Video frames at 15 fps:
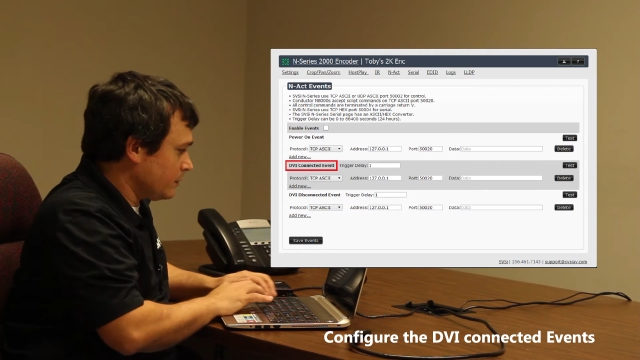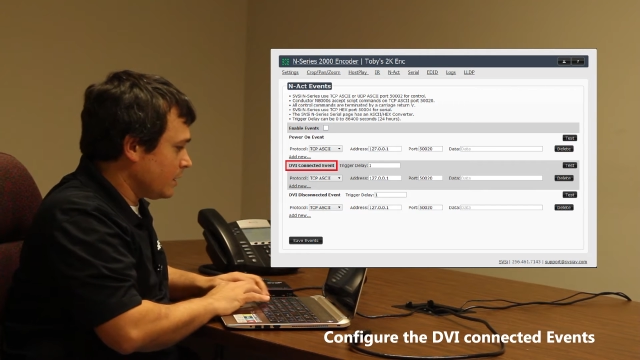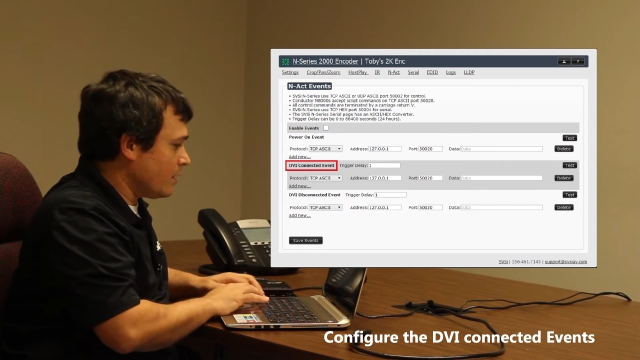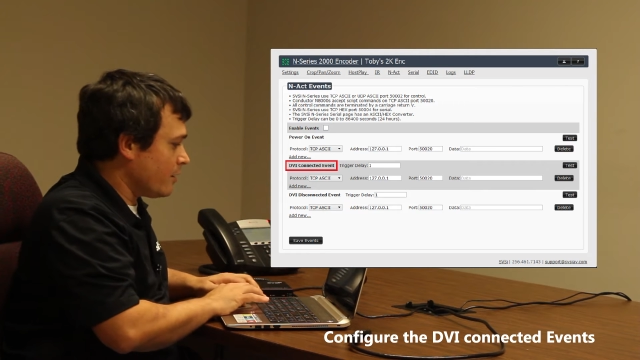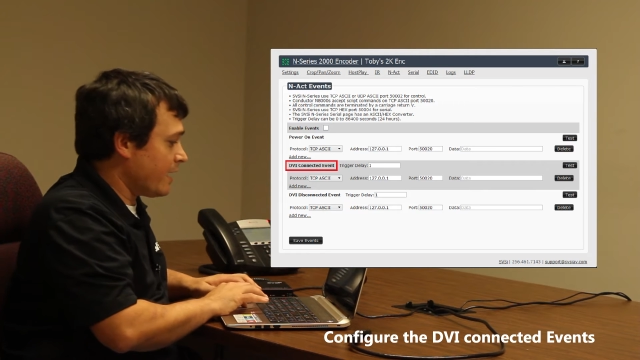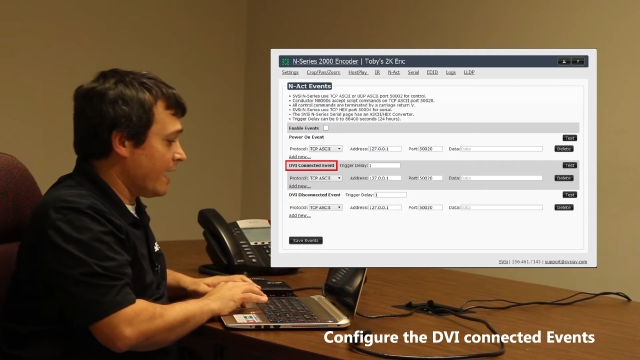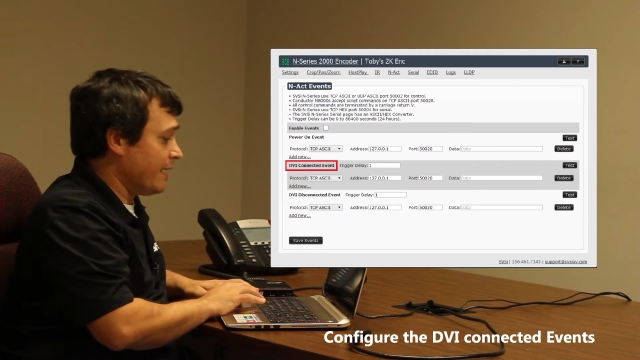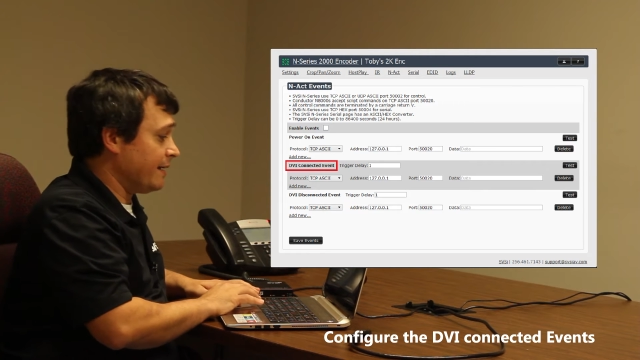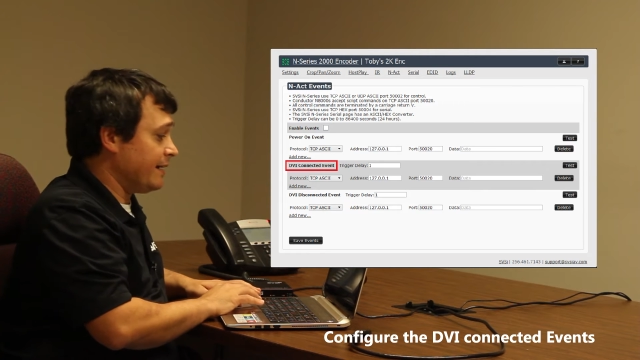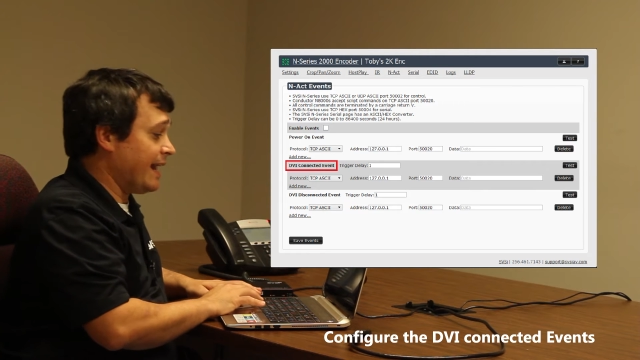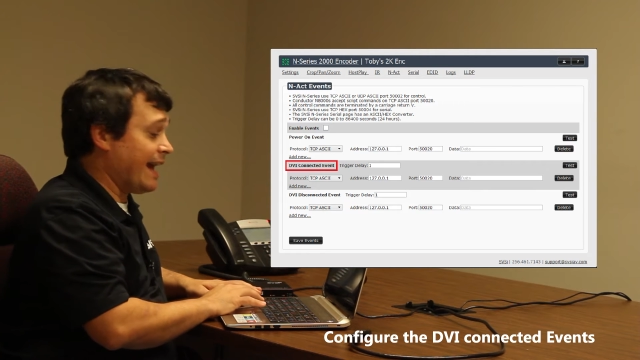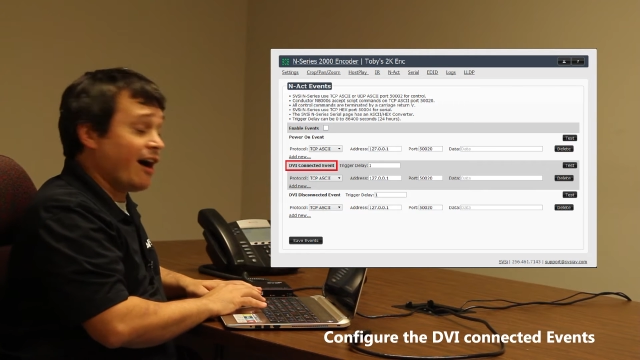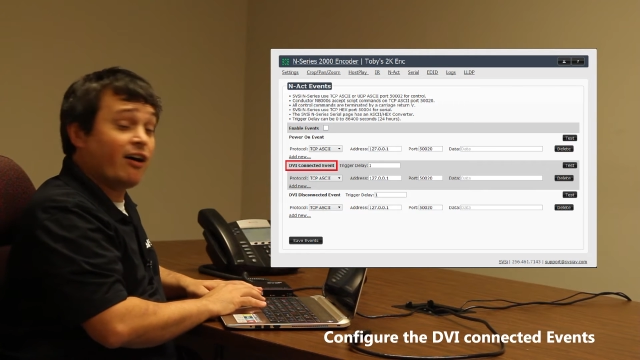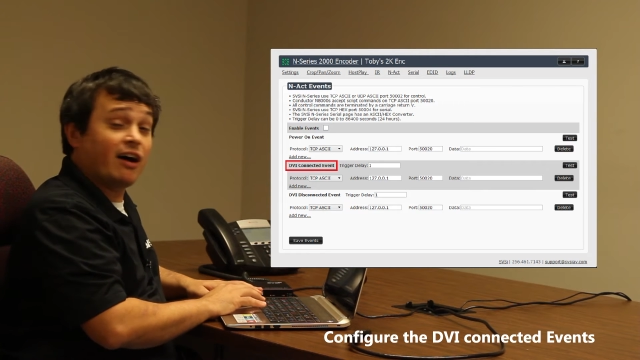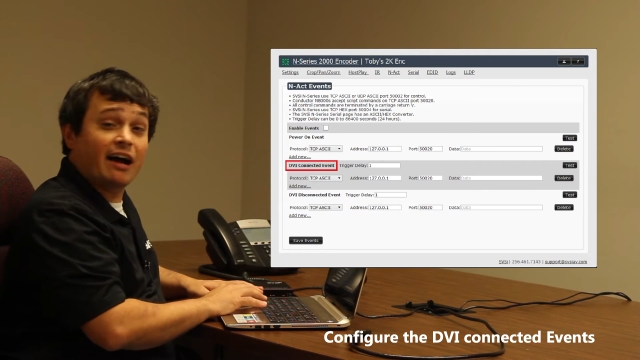Okay,
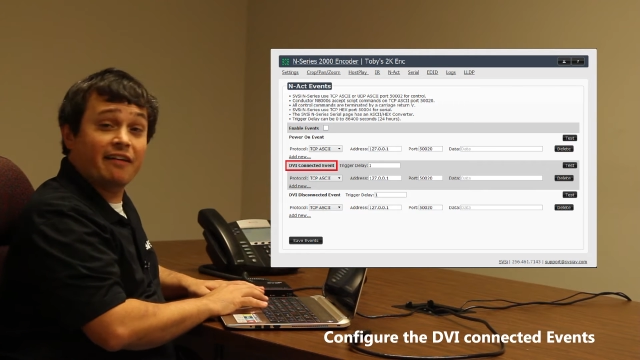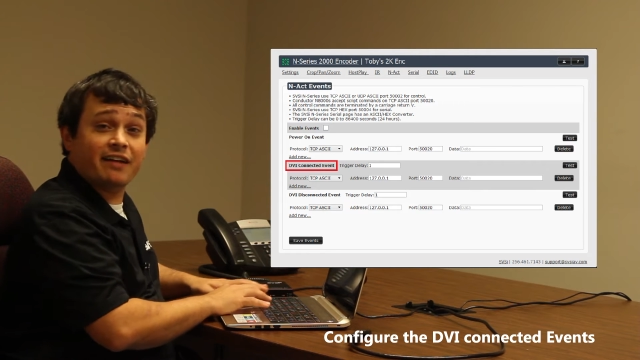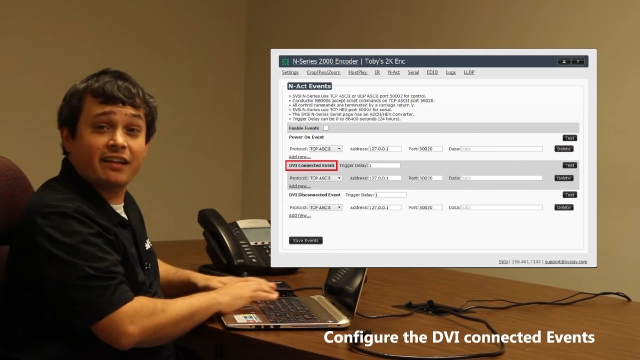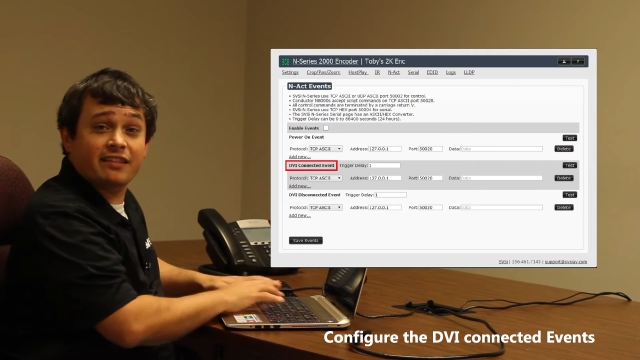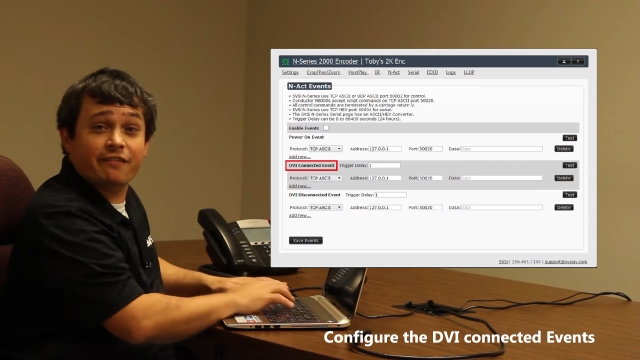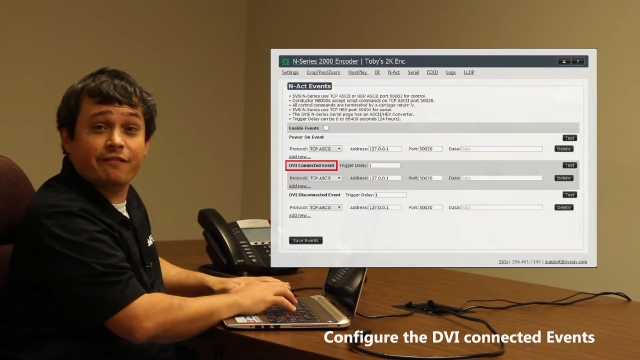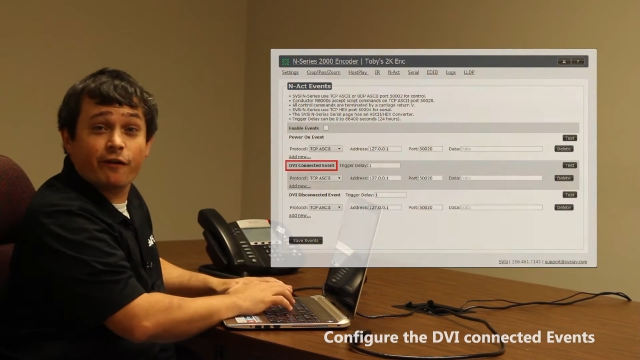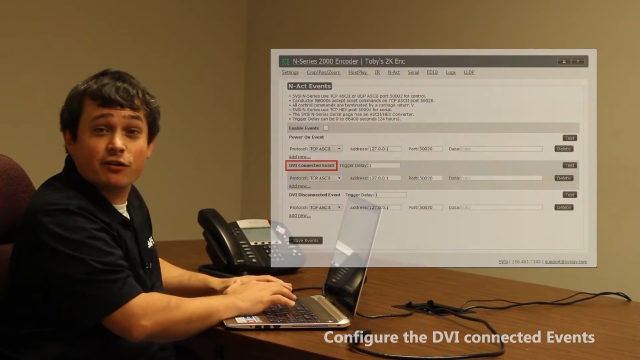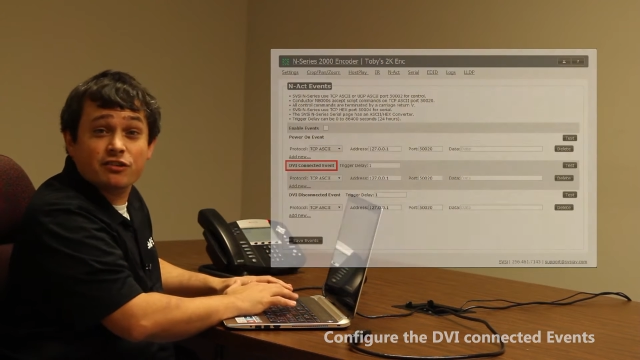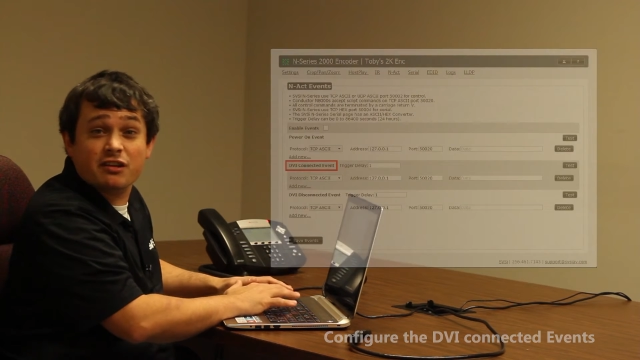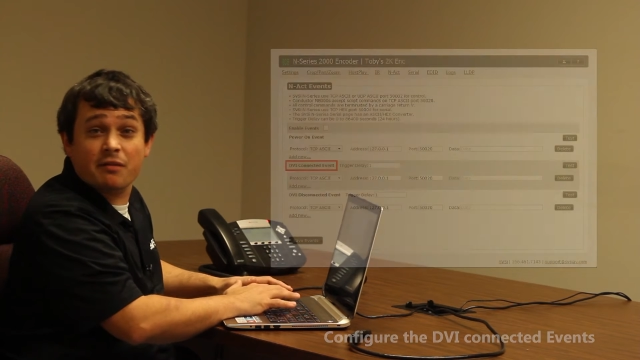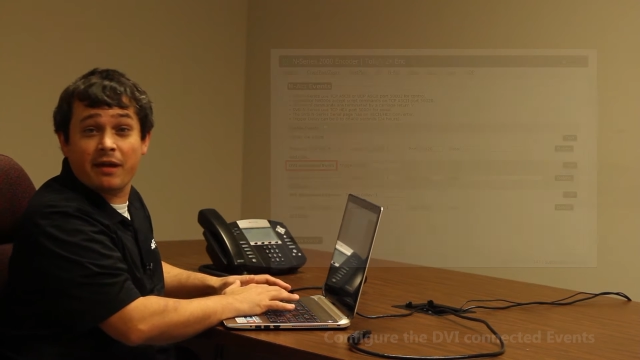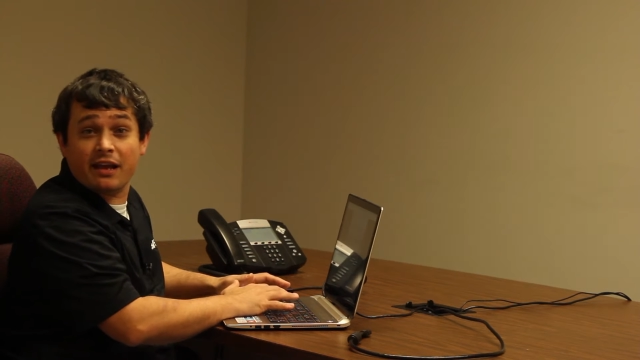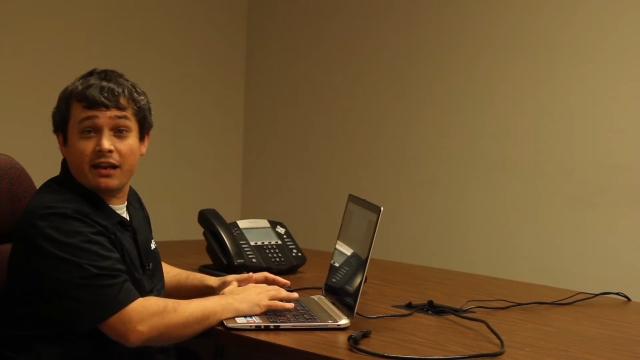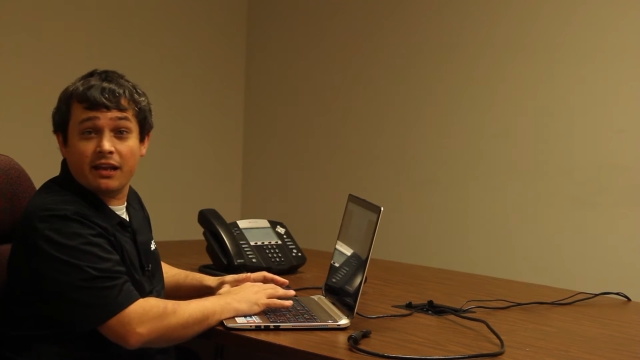now I've got the first
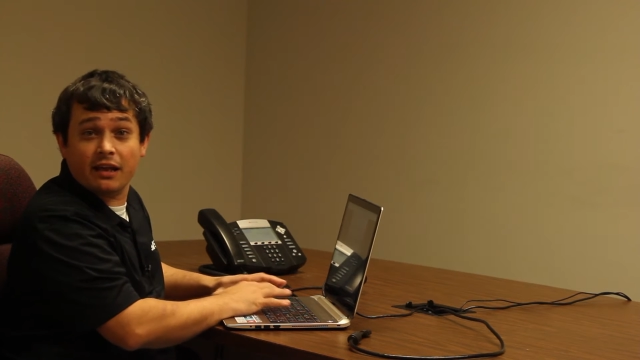command